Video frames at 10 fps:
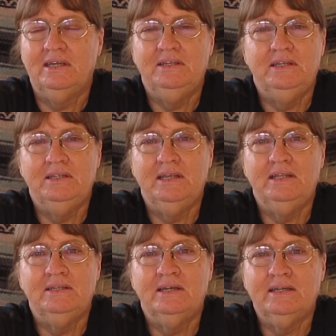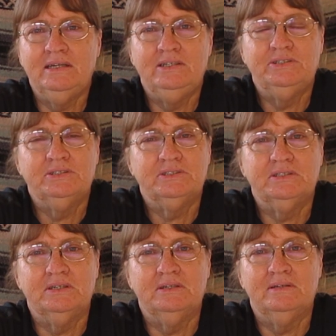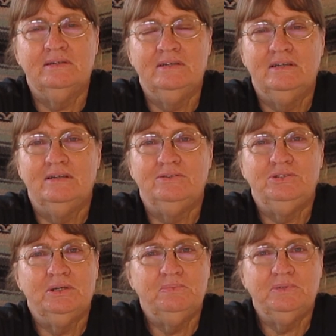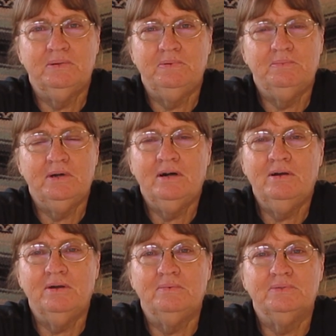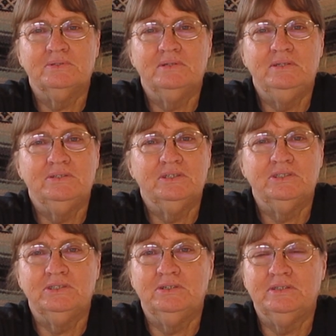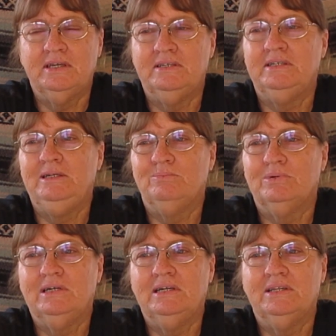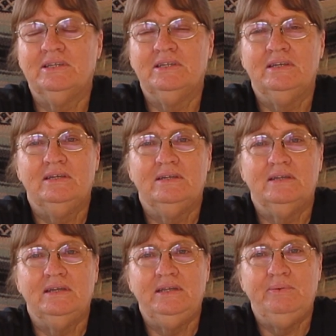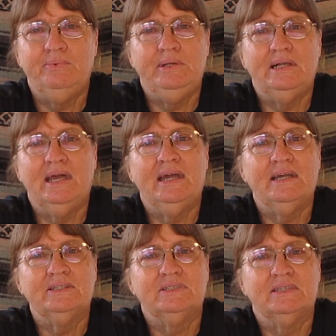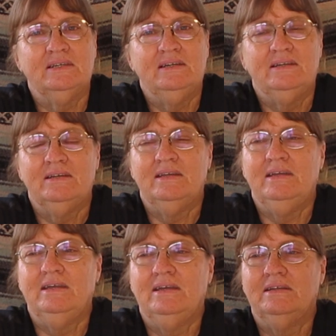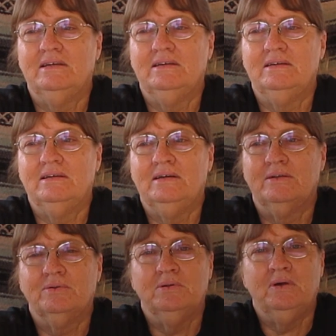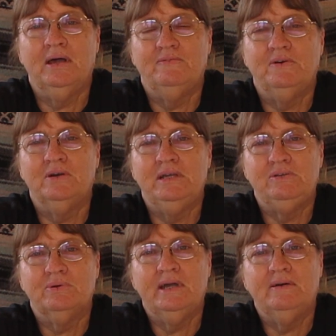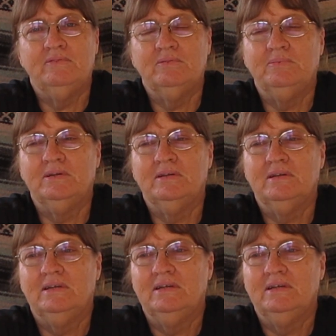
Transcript: And then that night he just uh, jumped up in my arms and just took that deep breath and he relaxed. And uh, I don't know how far he traveled, but